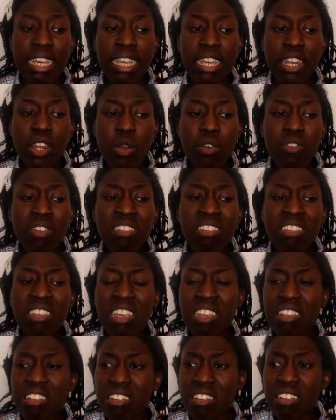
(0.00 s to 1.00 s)
you know, even
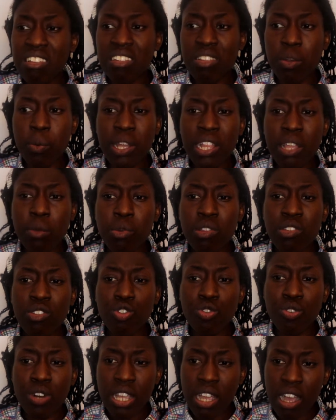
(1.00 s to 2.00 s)
teachers, the way they would
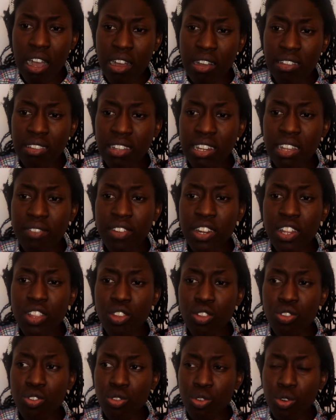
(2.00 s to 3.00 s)
treat us, and even
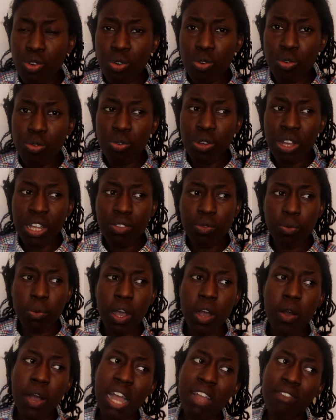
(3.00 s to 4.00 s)
in the school as
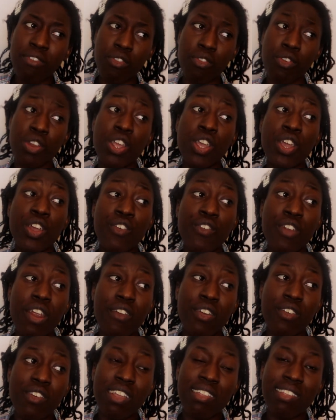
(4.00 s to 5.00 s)
well. I even
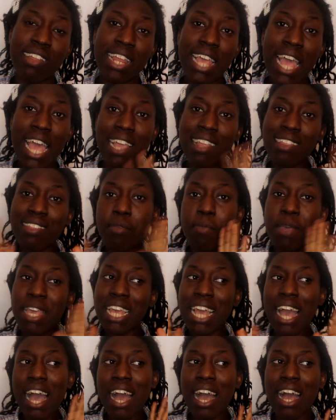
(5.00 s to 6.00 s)
very recently, hey
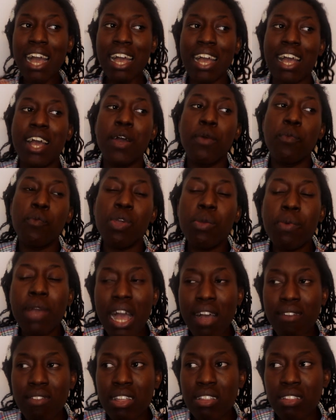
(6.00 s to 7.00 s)
Tamika, and we
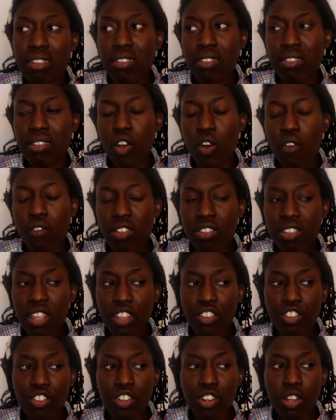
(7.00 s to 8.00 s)
were having this
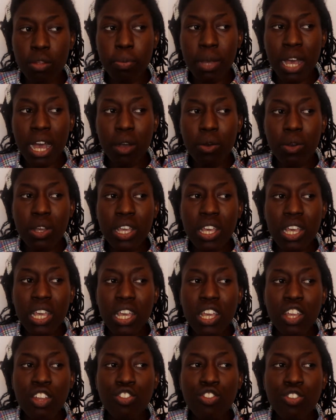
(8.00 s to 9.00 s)
conversation about
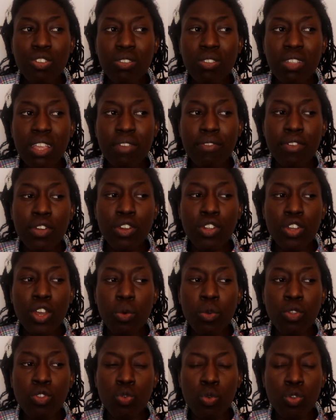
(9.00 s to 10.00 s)
just even
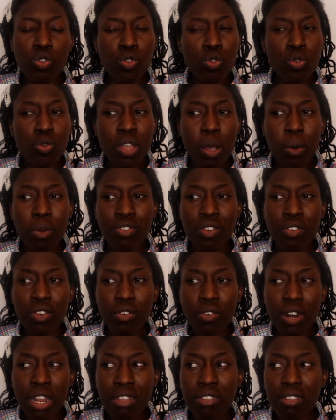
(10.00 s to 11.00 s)
going to a school that was
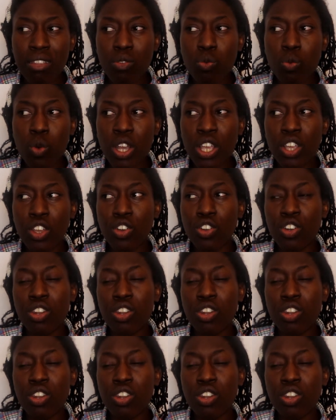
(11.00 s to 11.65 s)
very racist, what it